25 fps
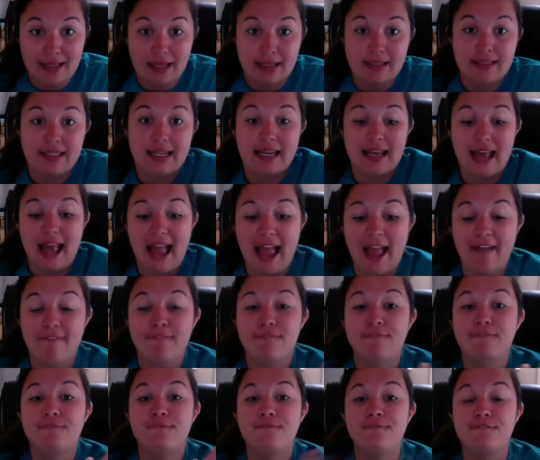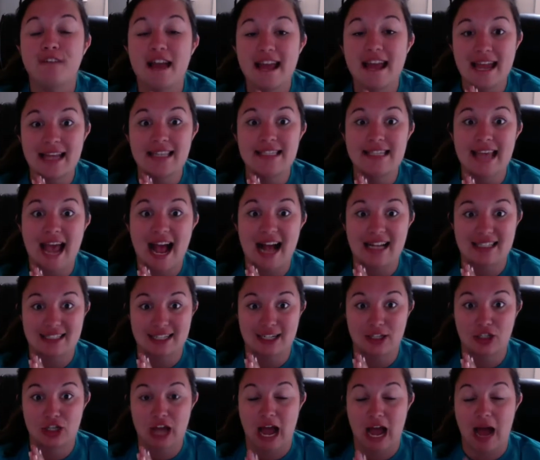did a
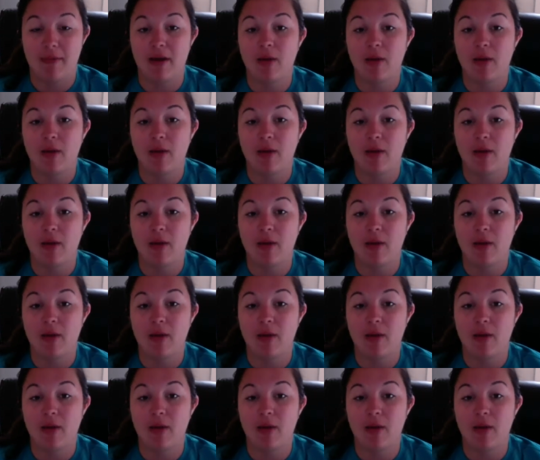fantastic job.